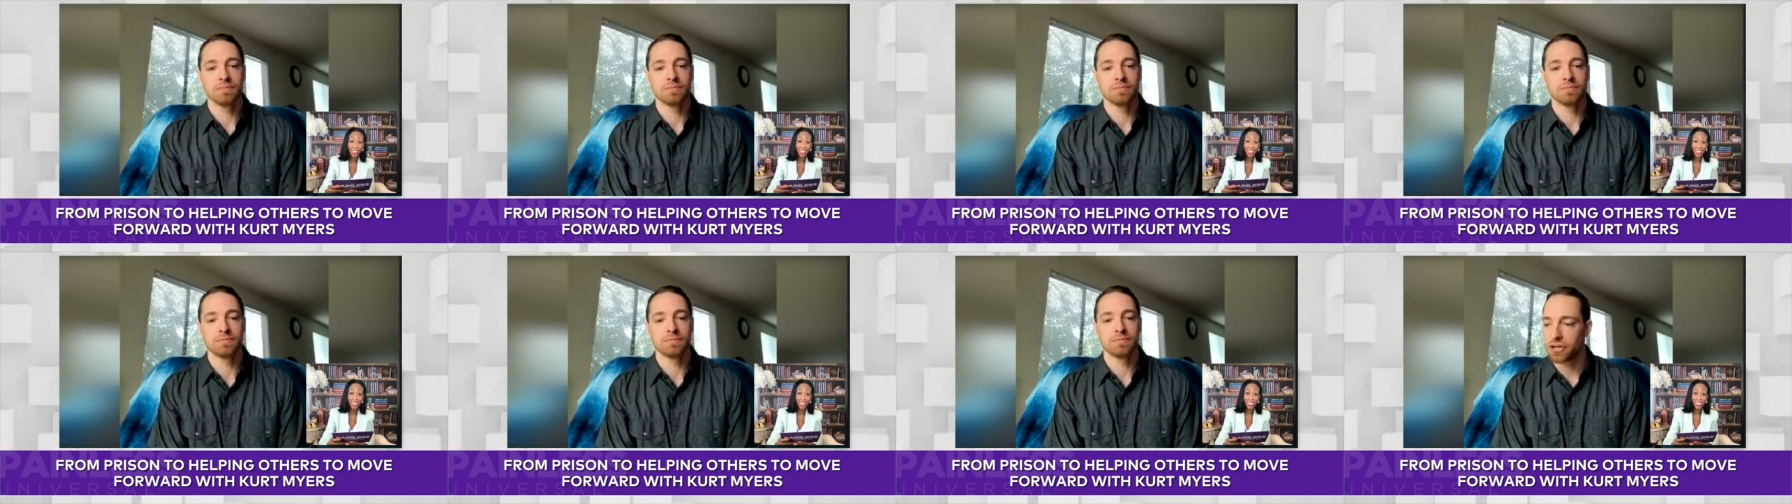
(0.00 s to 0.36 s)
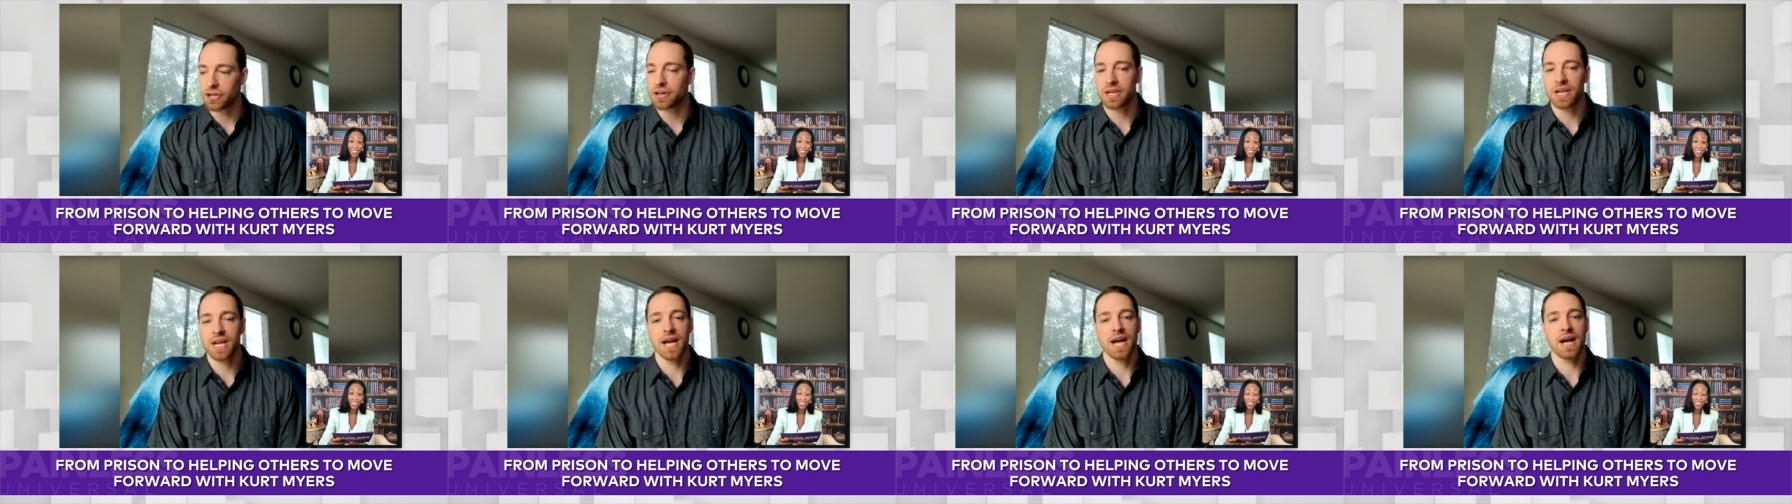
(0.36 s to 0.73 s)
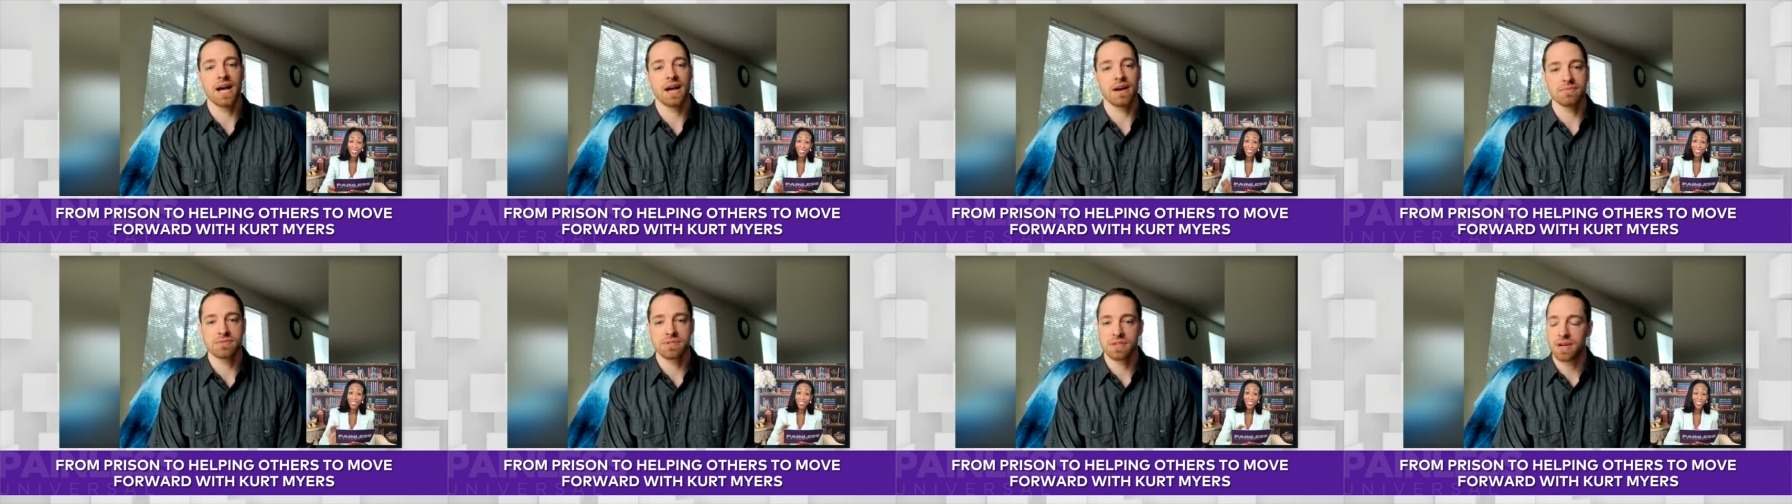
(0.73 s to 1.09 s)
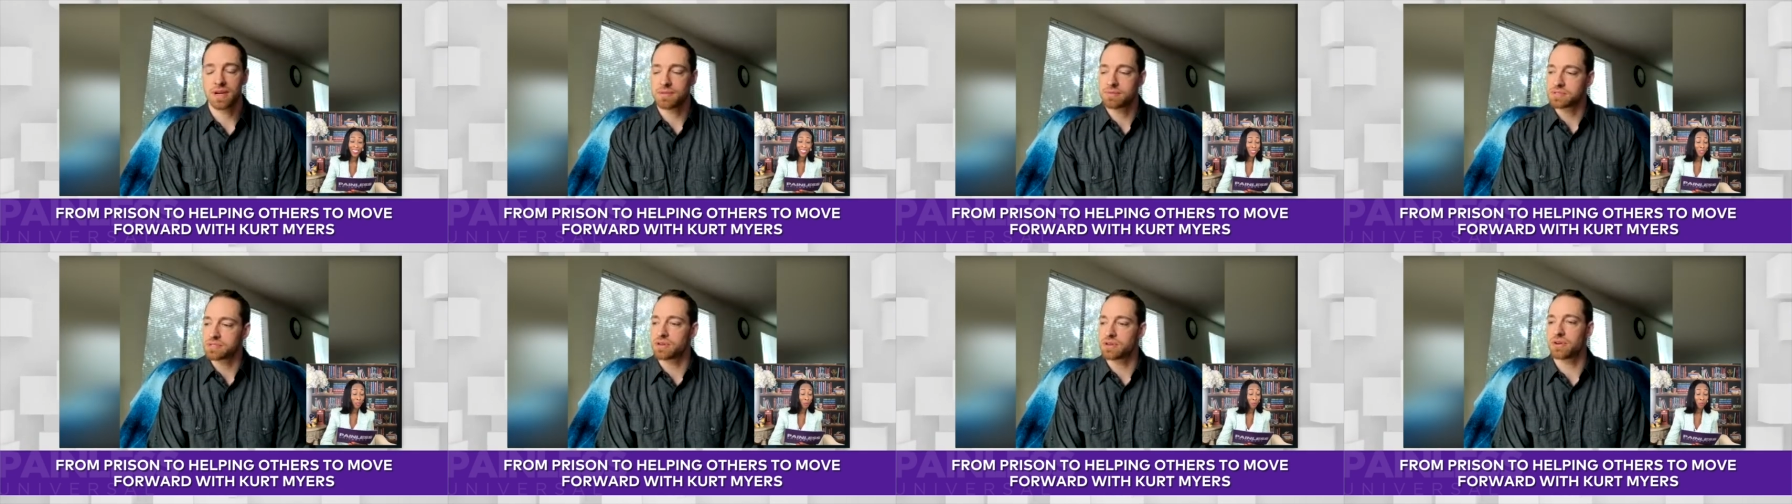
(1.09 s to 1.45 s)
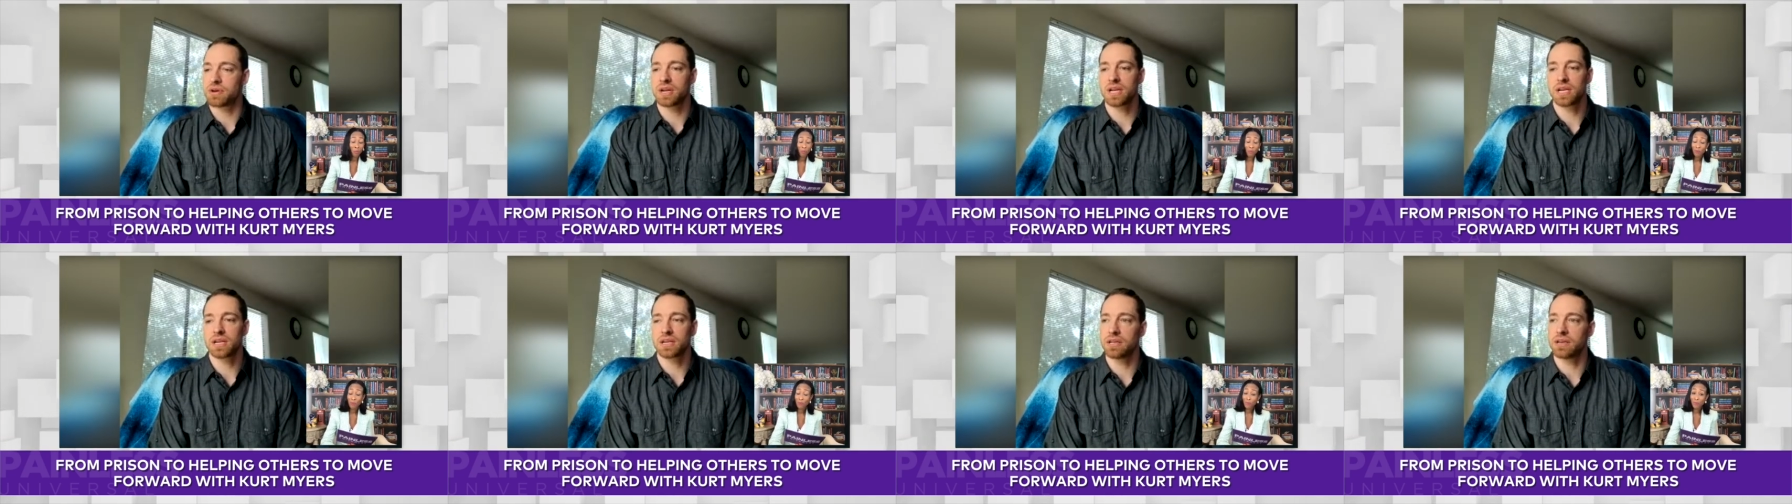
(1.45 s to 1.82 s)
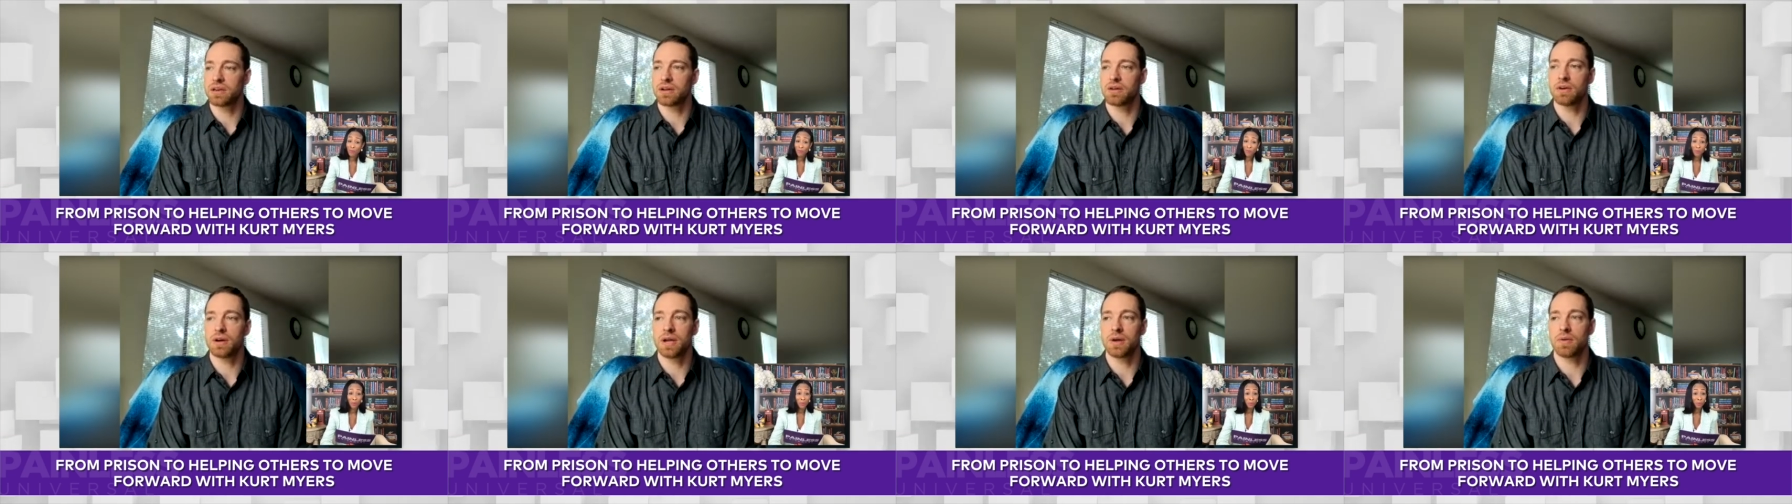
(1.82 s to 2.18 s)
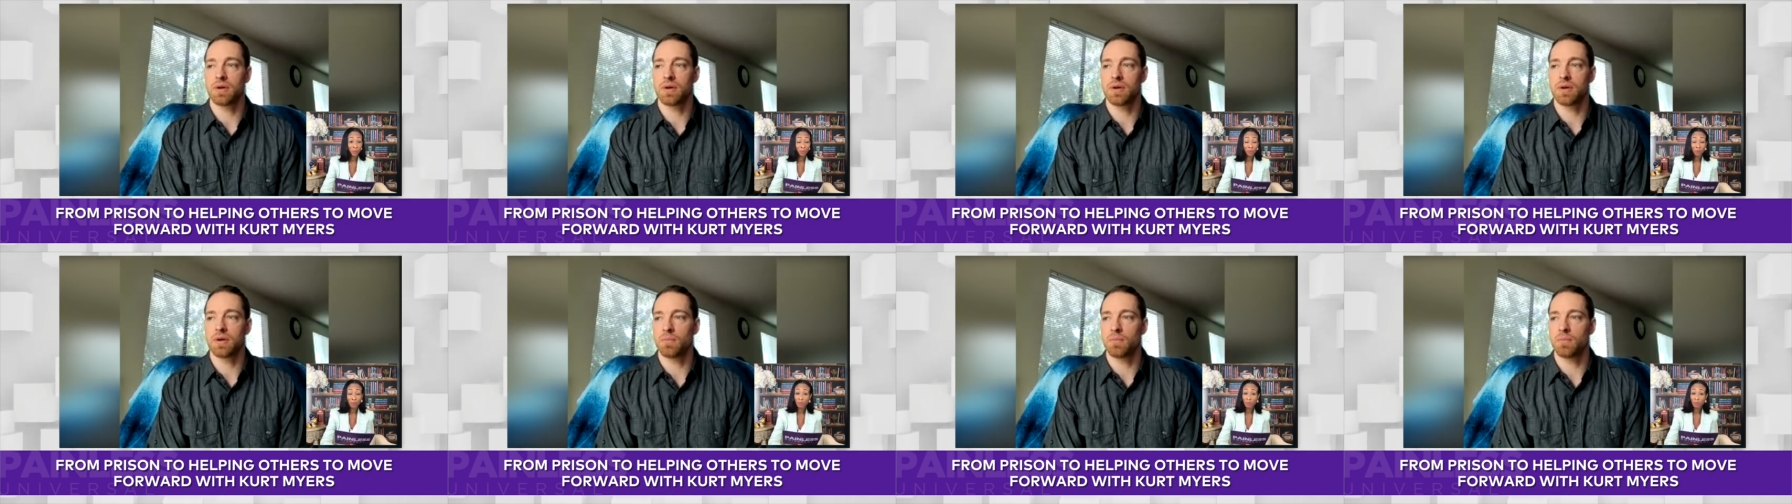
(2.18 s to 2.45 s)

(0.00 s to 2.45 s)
sure yeah i was i was learning you know uh,